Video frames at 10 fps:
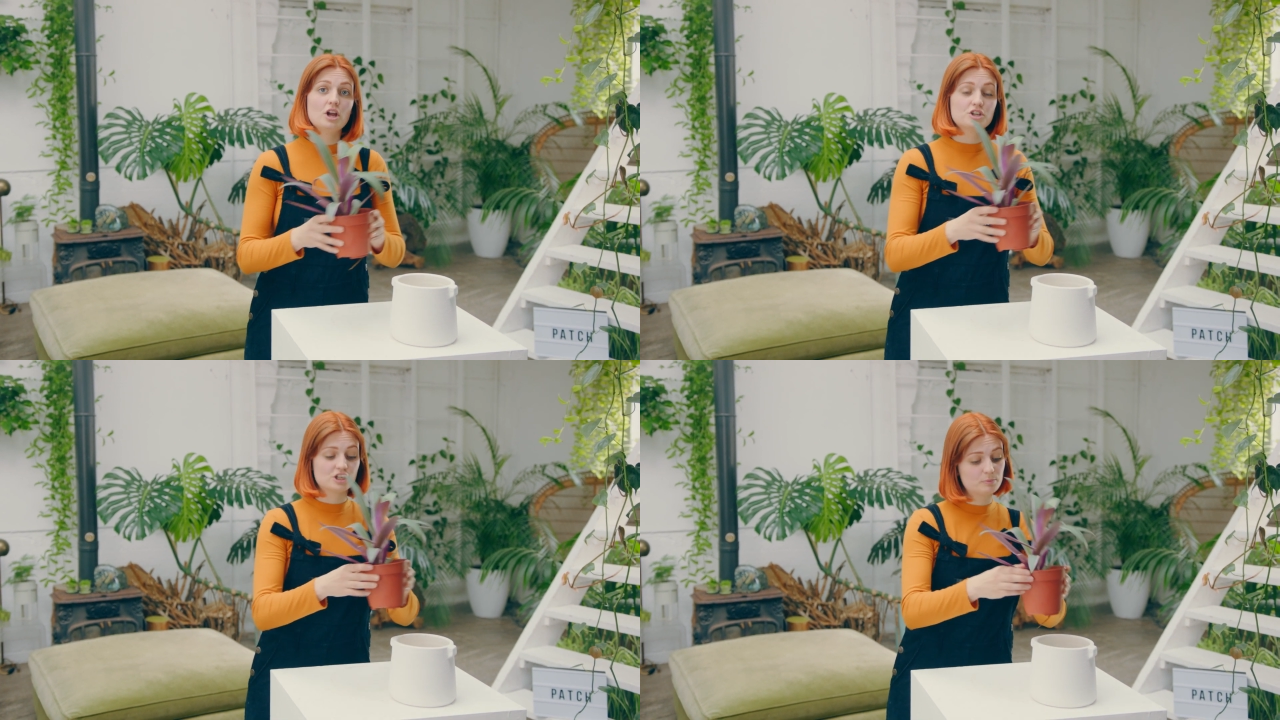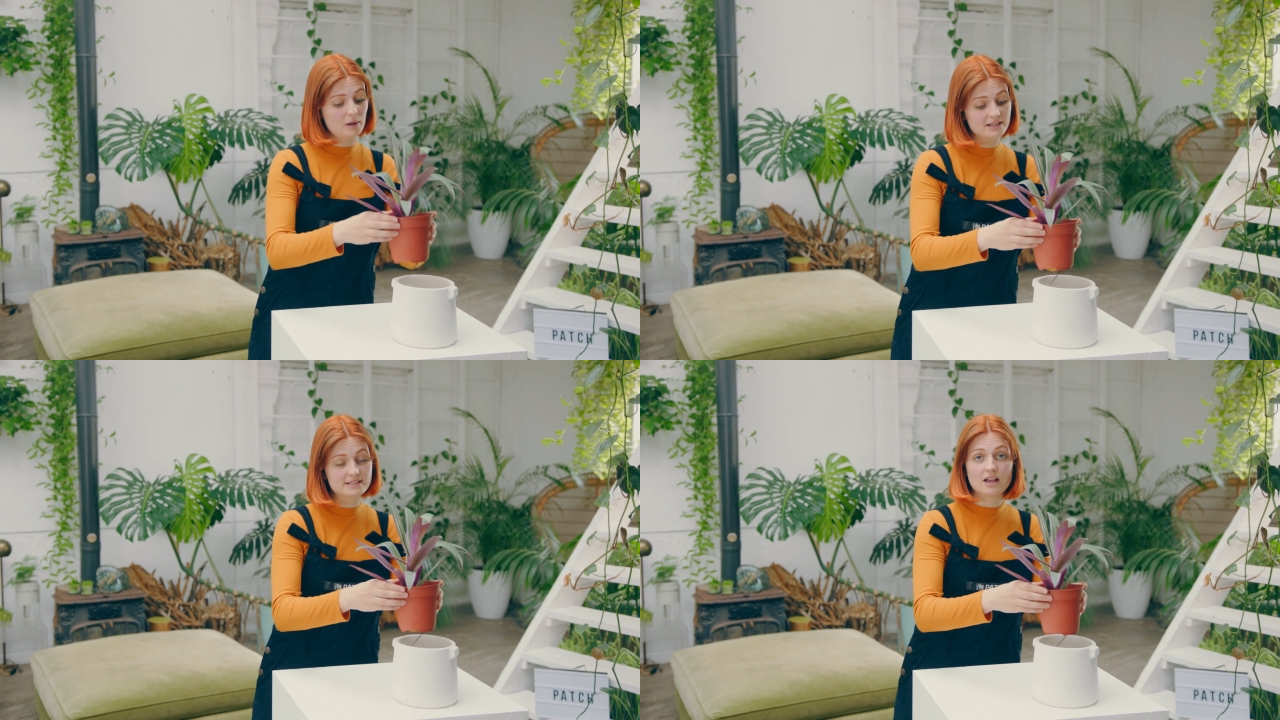just
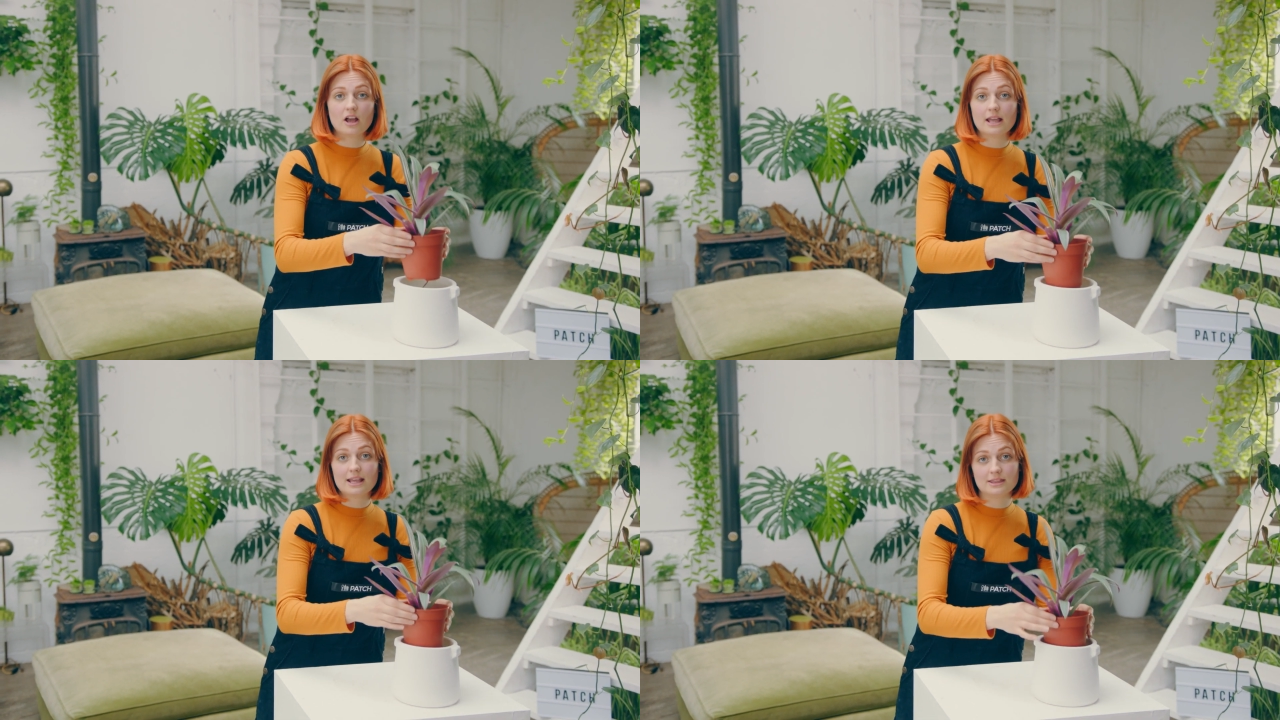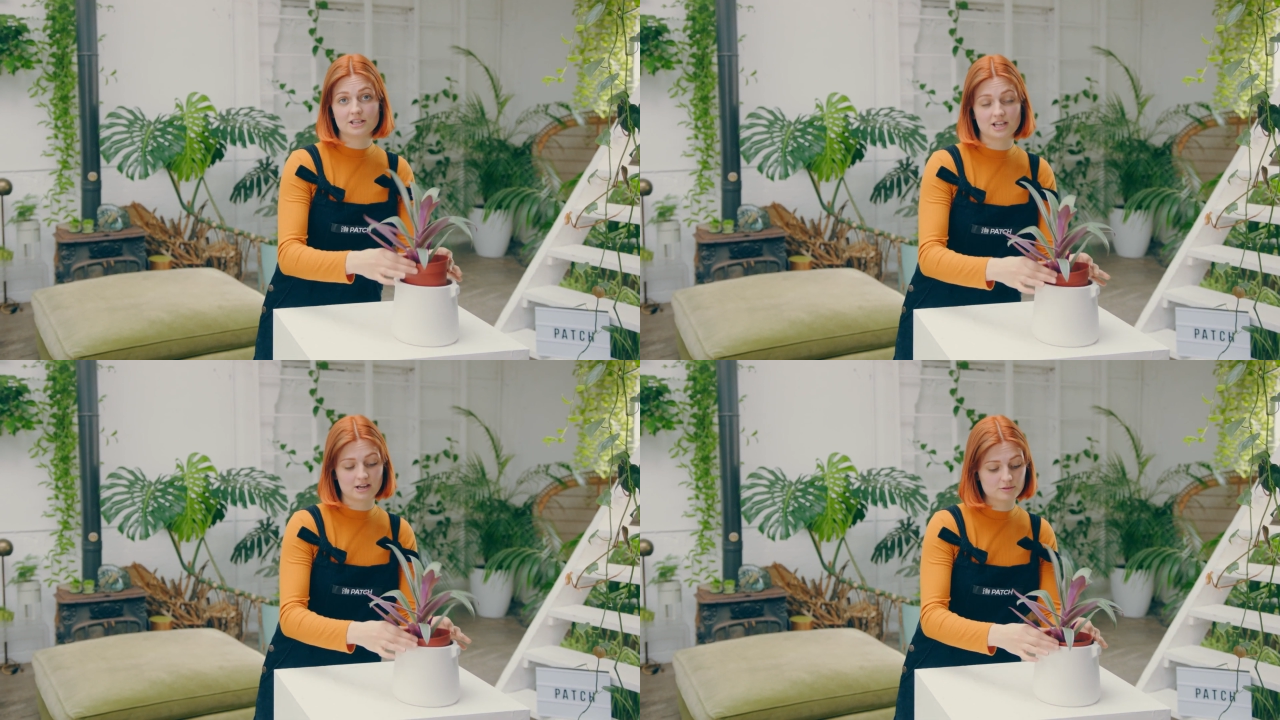place her in the
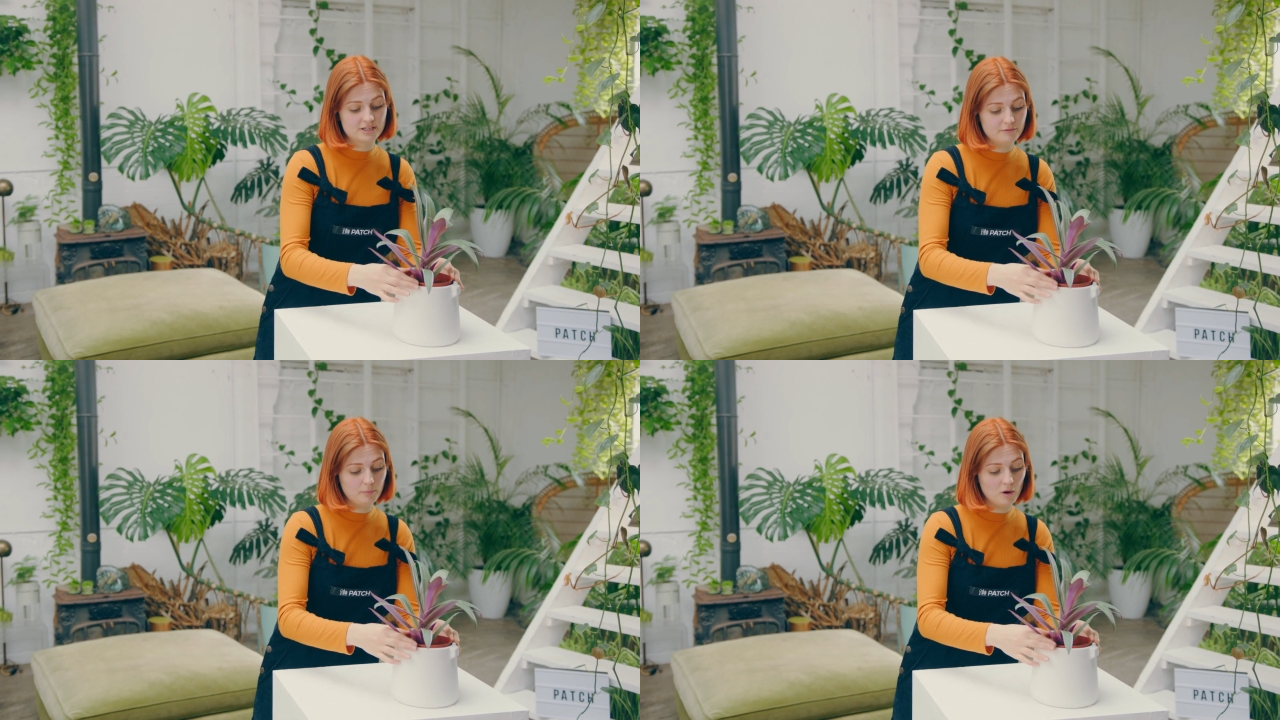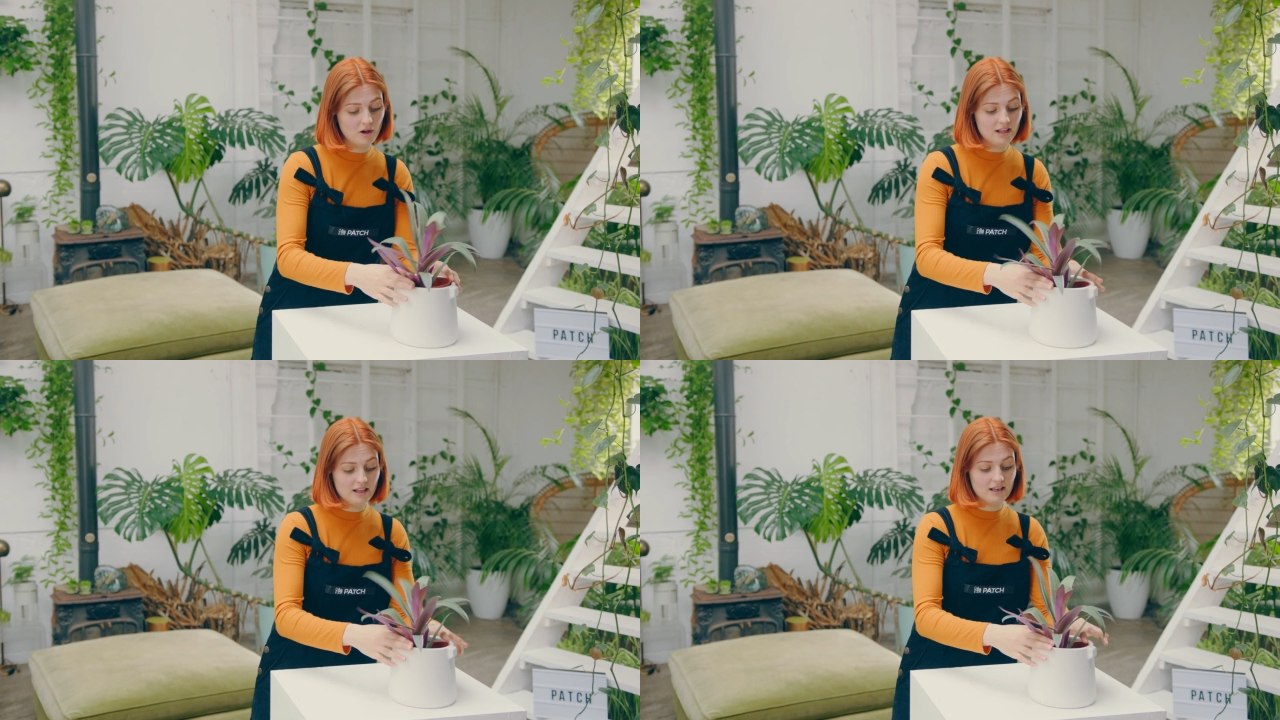decorative
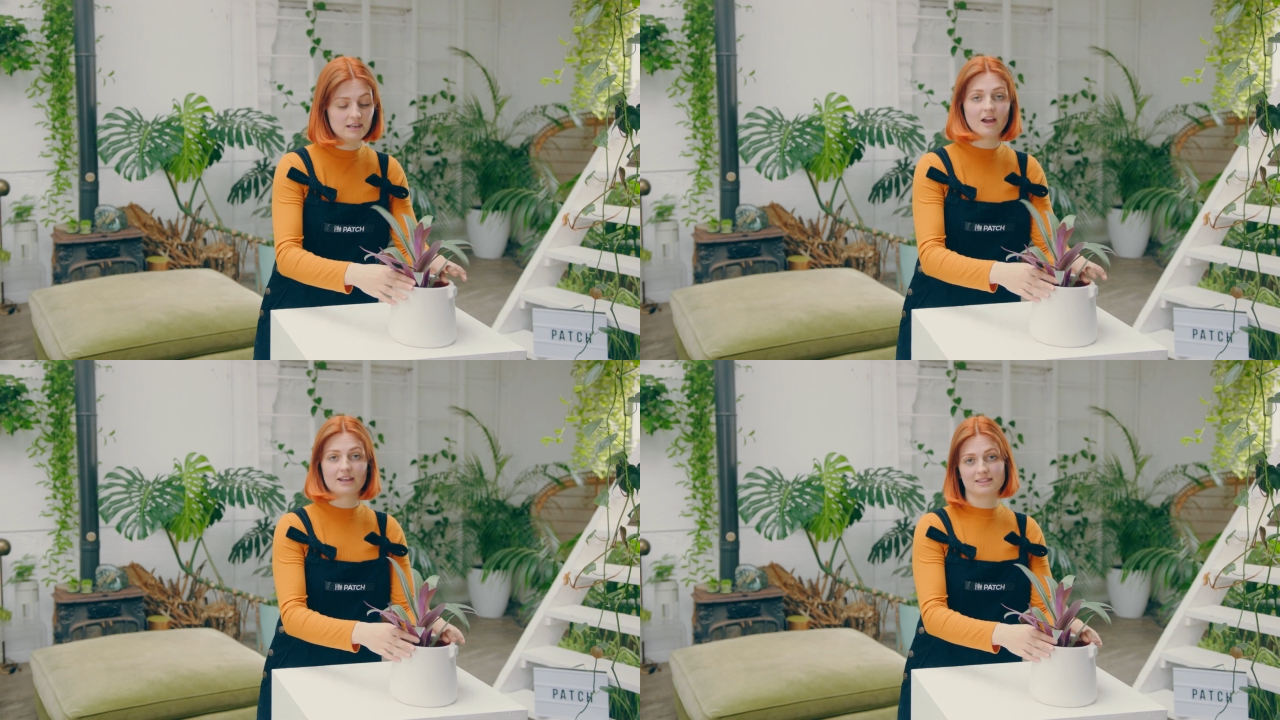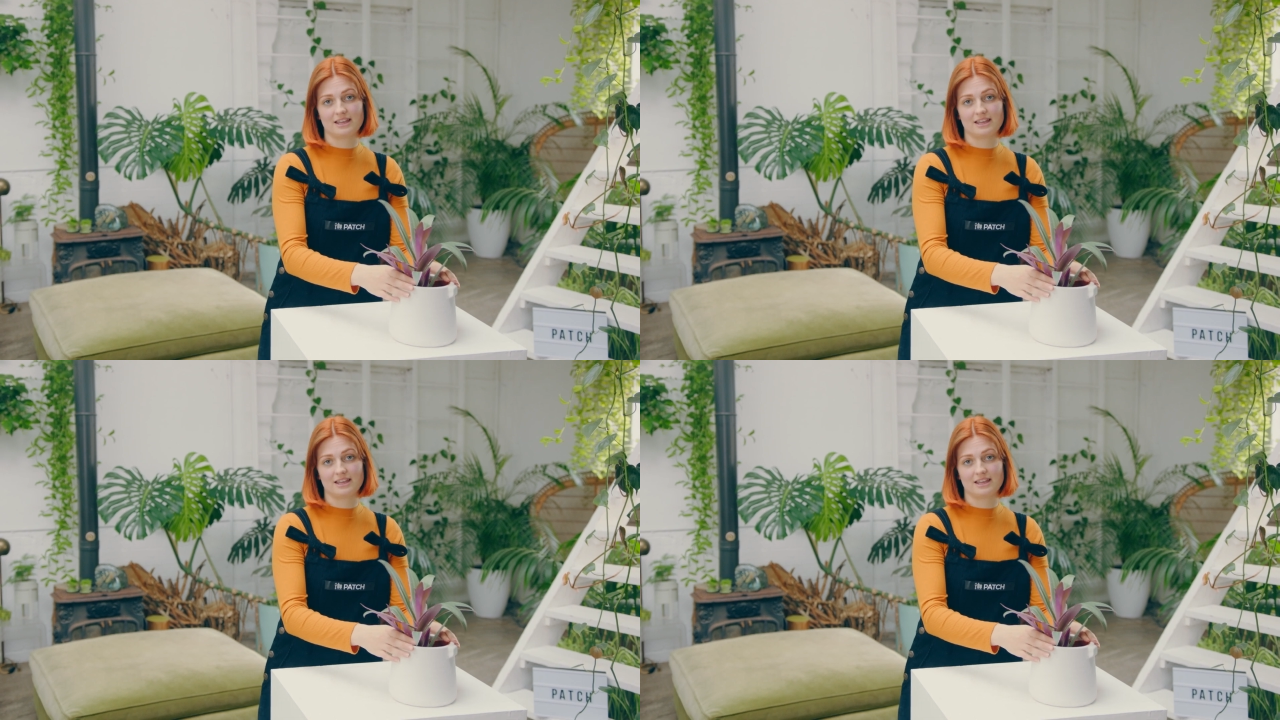pot like